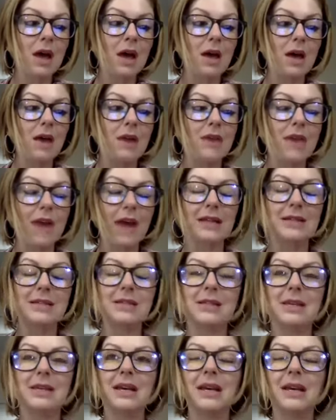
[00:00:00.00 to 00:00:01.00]

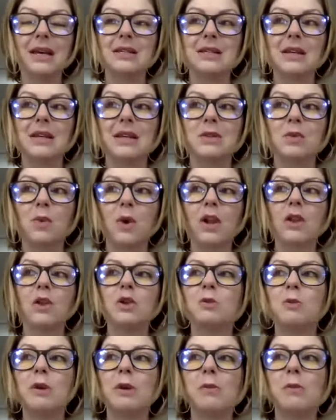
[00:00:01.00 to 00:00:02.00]
it's one of
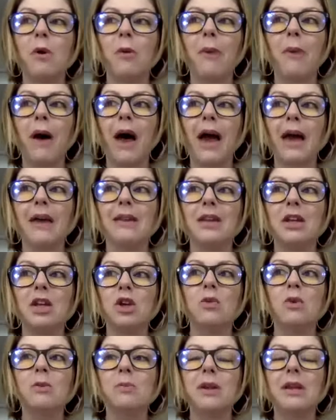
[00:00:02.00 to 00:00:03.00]
those people that you
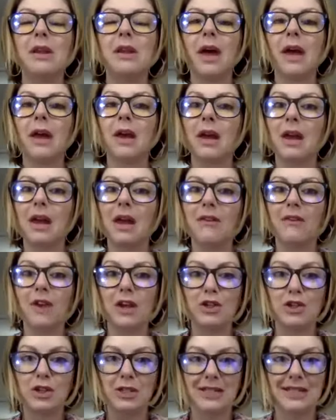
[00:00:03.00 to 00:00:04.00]
would be like, if I
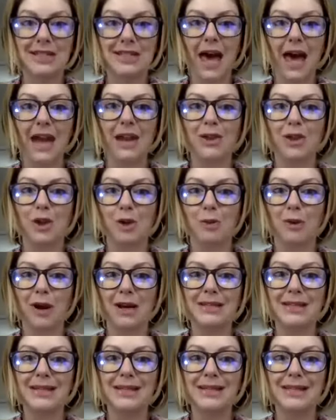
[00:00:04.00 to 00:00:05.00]
just sat in their
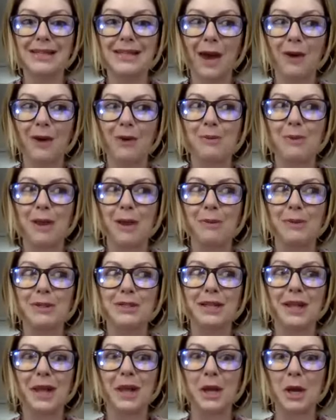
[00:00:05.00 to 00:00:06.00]
presence, I would be able
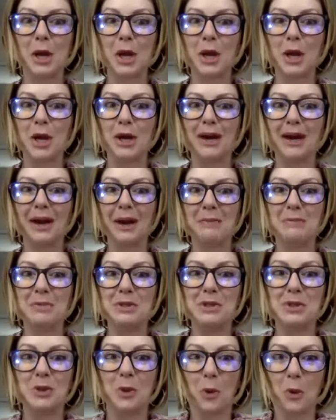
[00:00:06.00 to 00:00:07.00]
to like
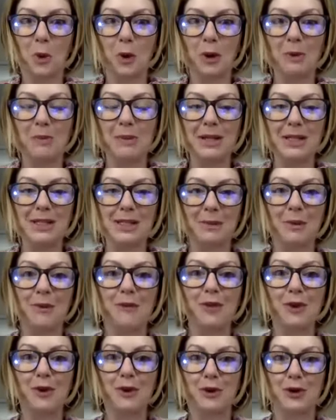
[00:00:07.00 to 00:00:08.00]
absorb some of
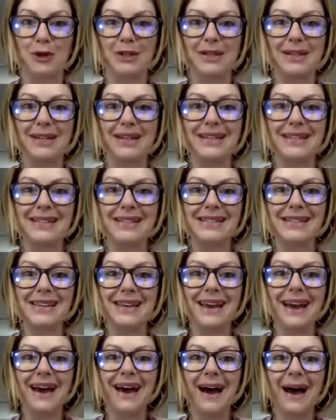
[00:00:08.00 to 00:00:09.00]
their goodness.
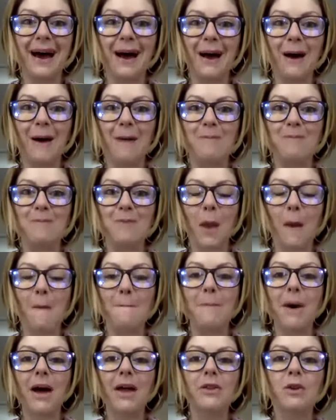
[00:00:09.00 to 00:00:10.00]

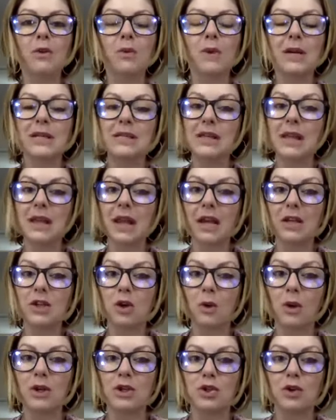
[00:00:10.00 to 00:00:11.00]
But the reason that I don't
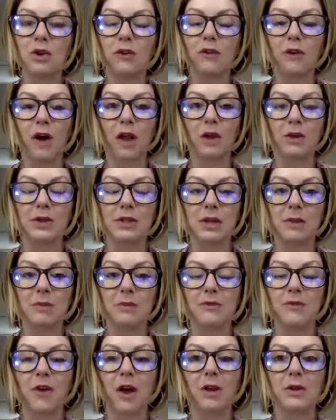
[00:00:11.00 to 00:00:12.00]
want you to
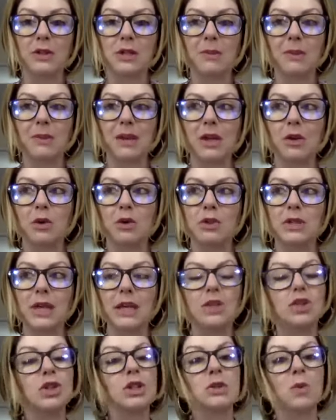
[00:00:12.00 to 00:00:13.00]
follow somebody who's
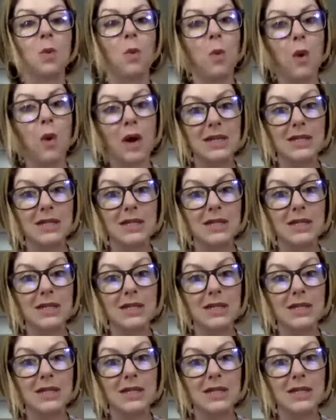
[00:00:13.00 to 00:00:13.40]
like just one